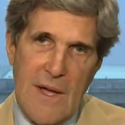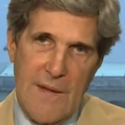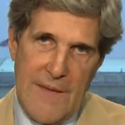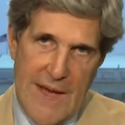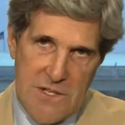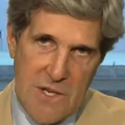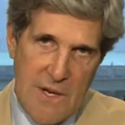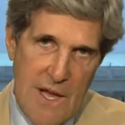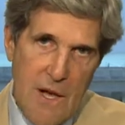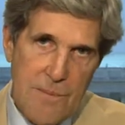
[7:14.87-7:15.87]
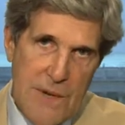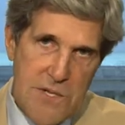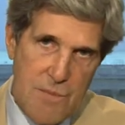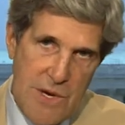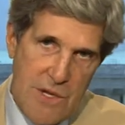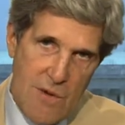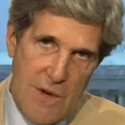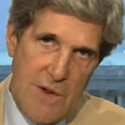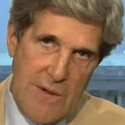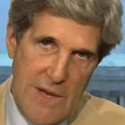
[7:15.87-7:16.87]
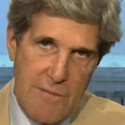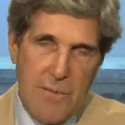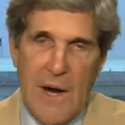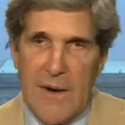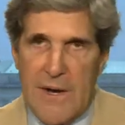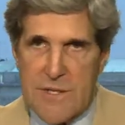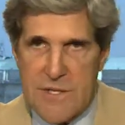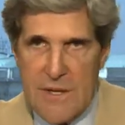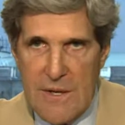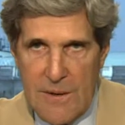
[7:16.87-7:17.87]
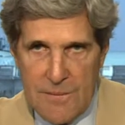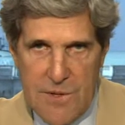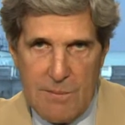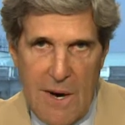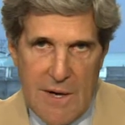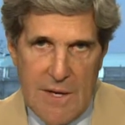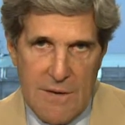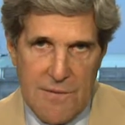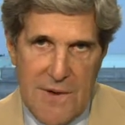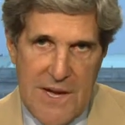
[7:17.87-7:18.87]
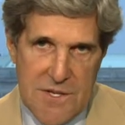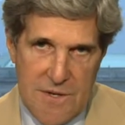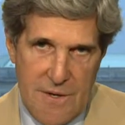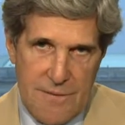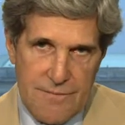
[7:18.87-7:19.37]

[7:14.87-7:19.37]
and that's going to help us bring your innovative products to market faster.